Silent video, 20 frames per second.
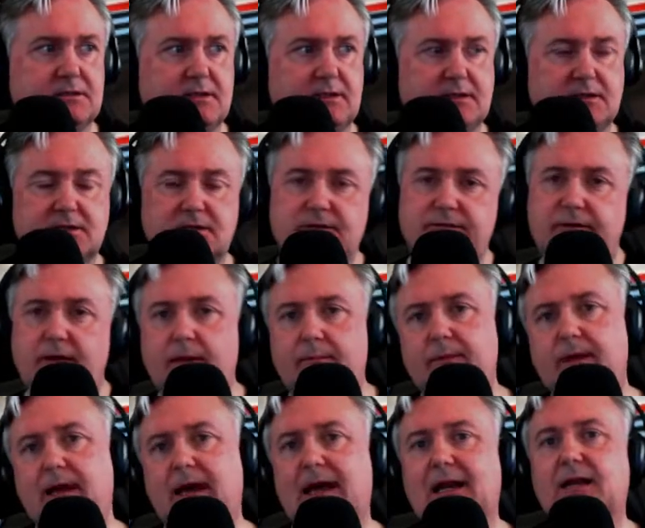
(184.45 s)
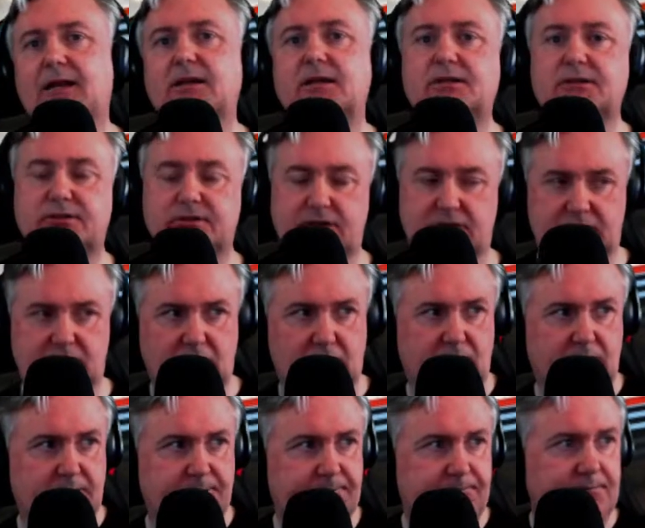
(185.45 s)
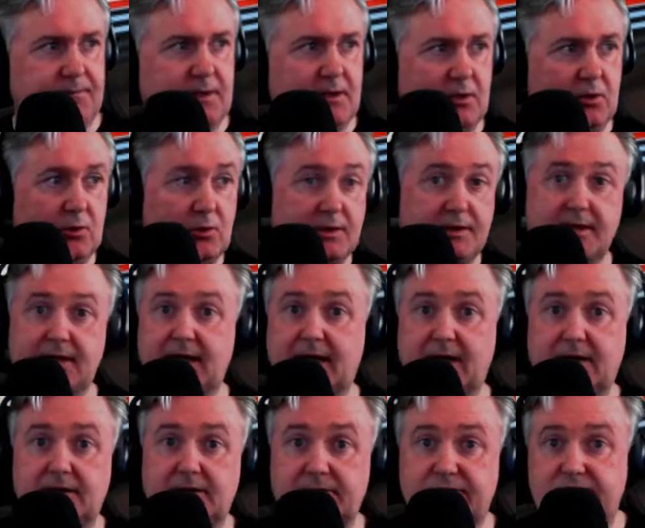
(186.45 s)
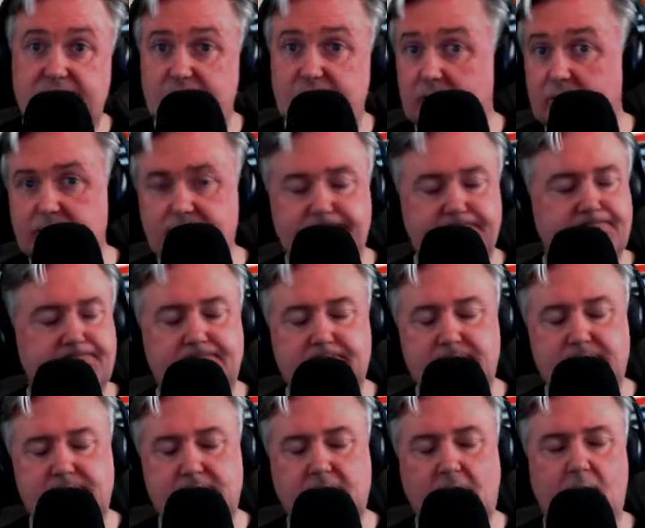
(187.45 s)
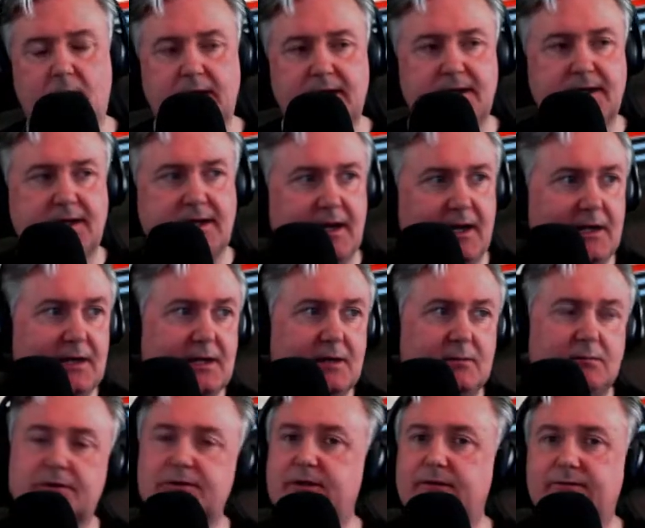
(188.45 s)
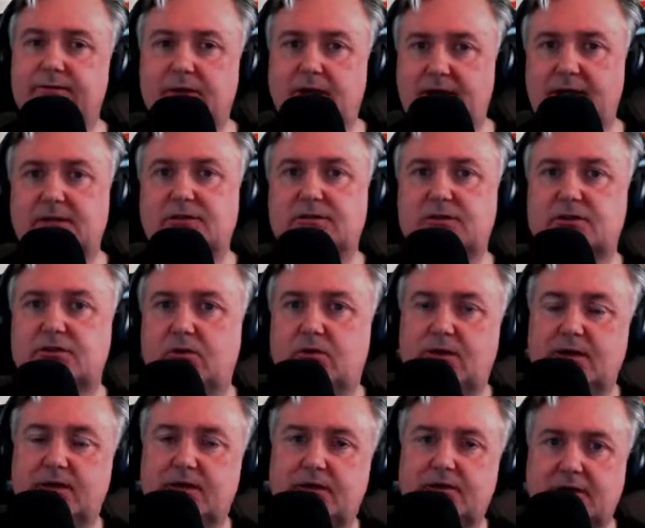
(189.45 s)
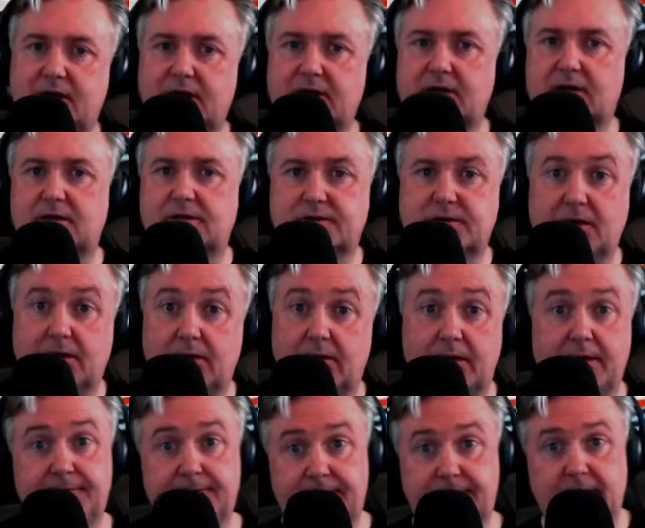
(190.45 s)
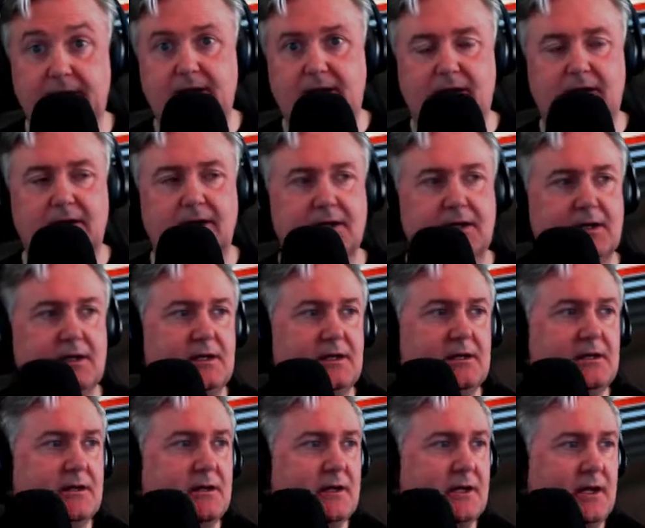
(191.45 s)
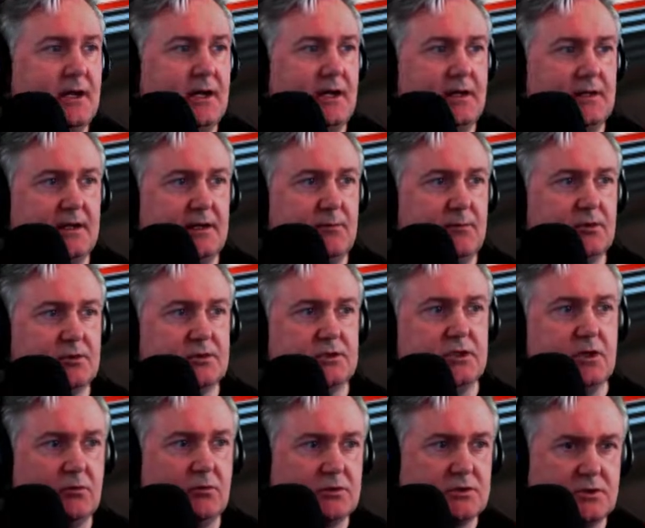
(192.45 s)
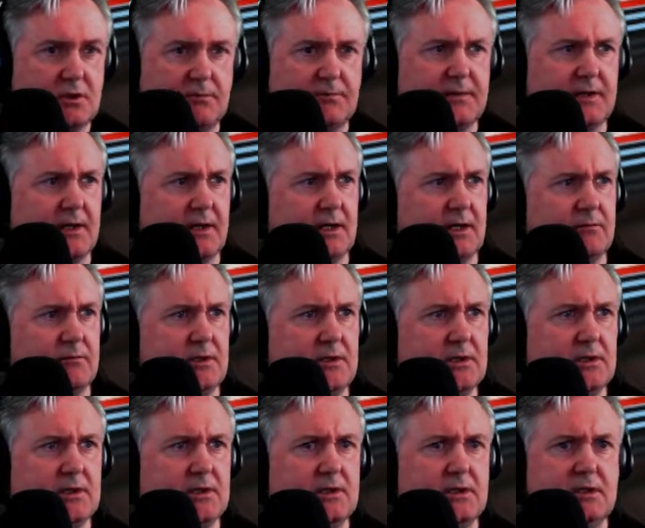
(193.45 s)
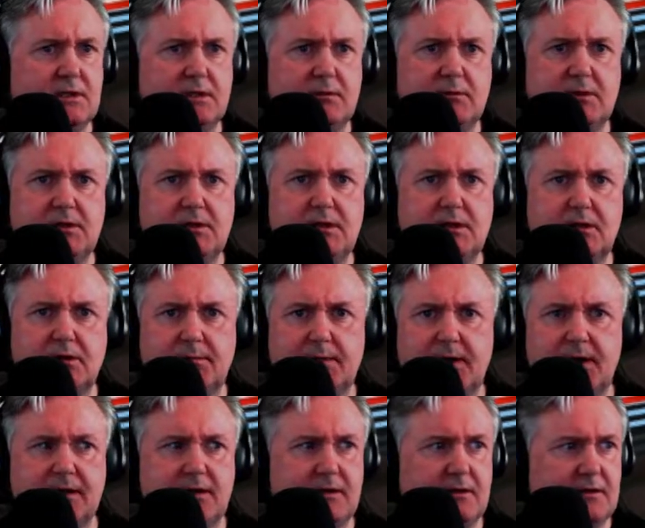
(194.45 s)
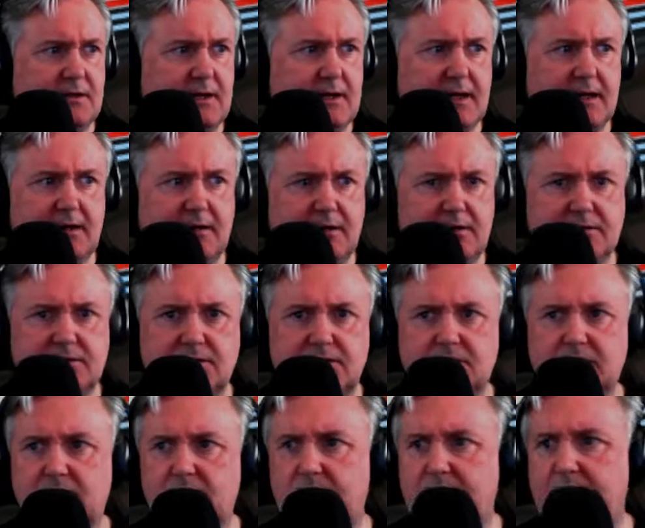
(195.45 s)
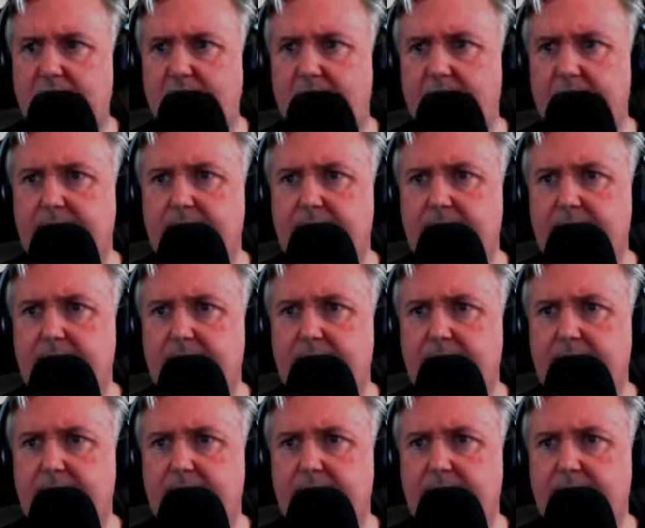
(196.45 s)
And this is from the Allen Institute. Who are the Allen Institute? No idea, but they've got Institute in their title, so I figure they must know something. Can we dig up anything on the Allen Institute here?